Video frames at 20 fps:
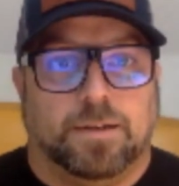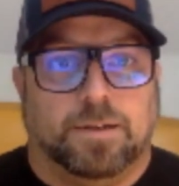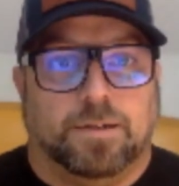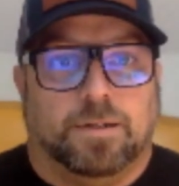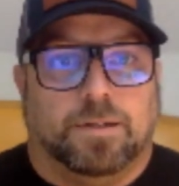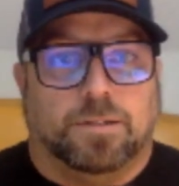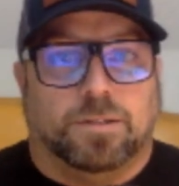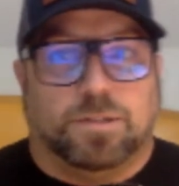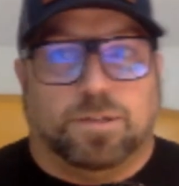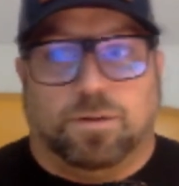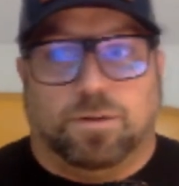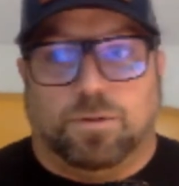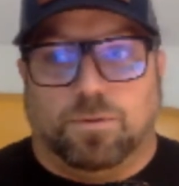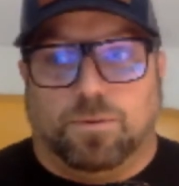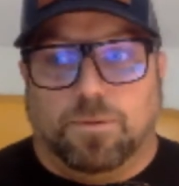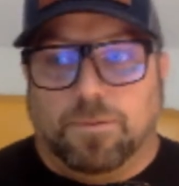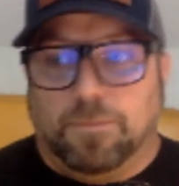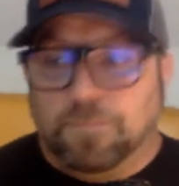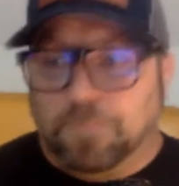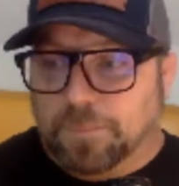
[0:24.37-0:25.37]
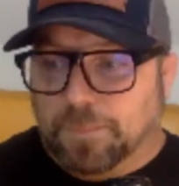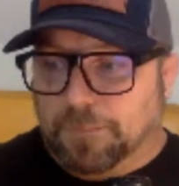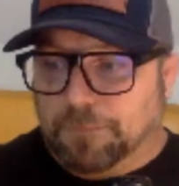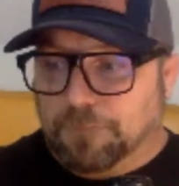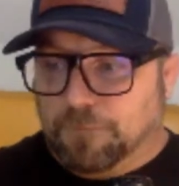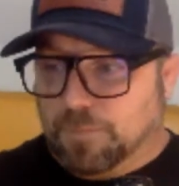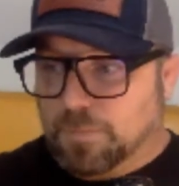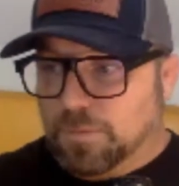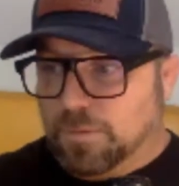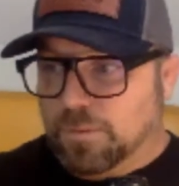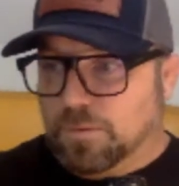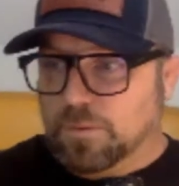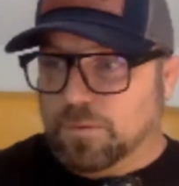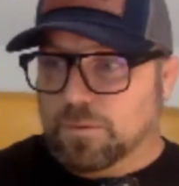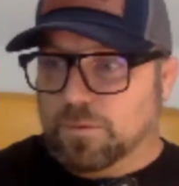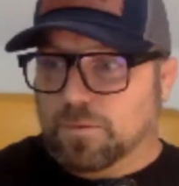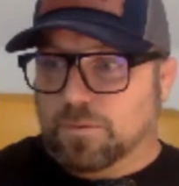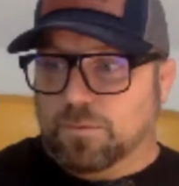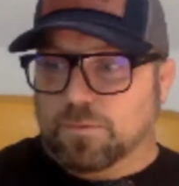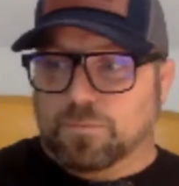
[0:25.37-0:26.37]
So,
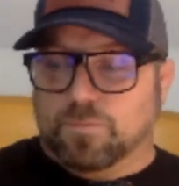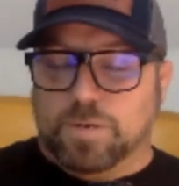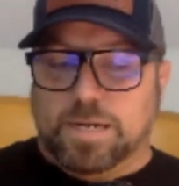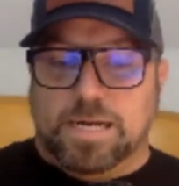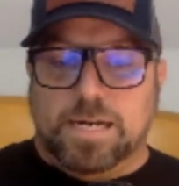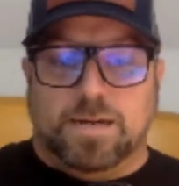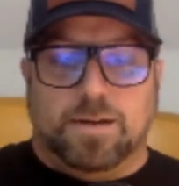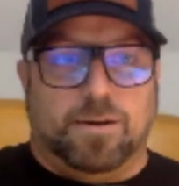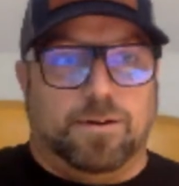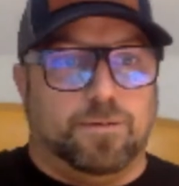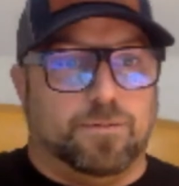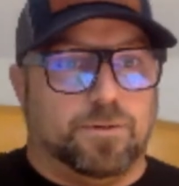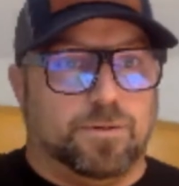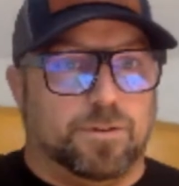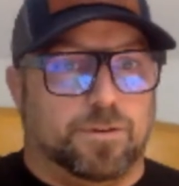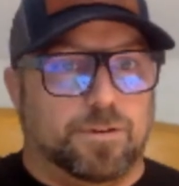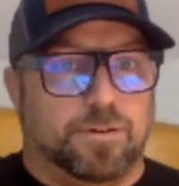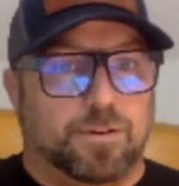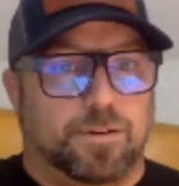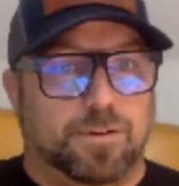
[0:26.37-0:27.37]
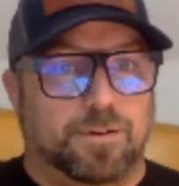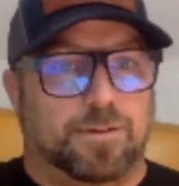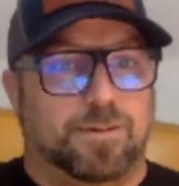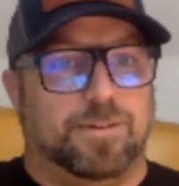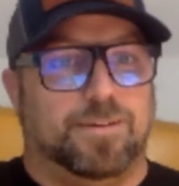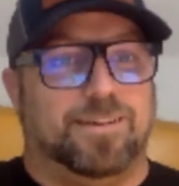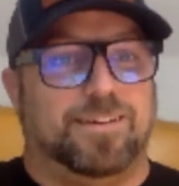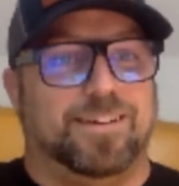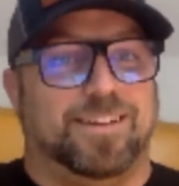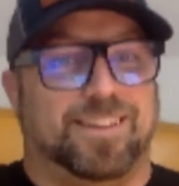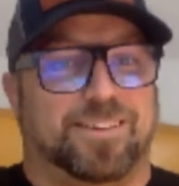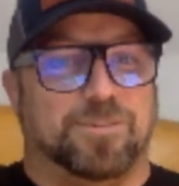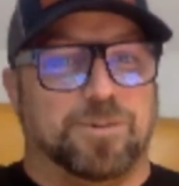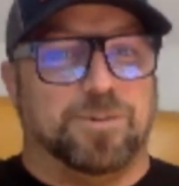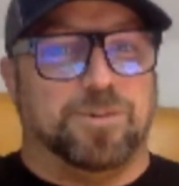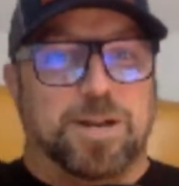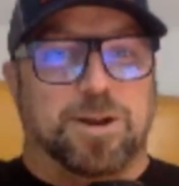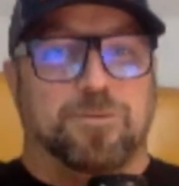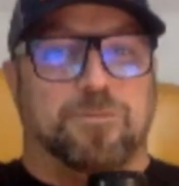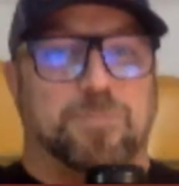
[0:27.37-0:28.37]
reading over
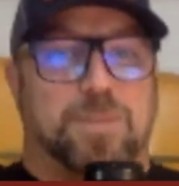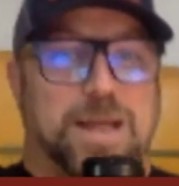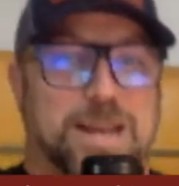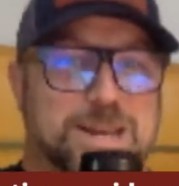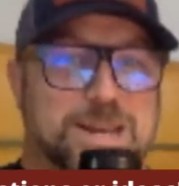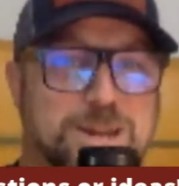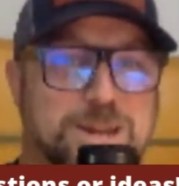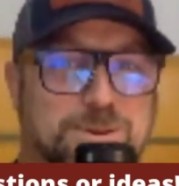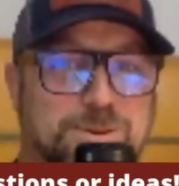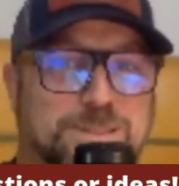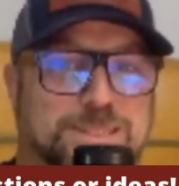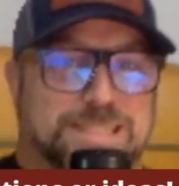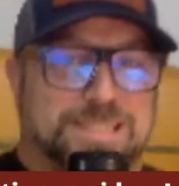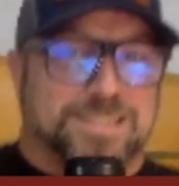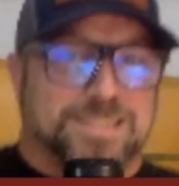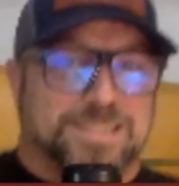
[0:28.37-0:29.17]
my notes here.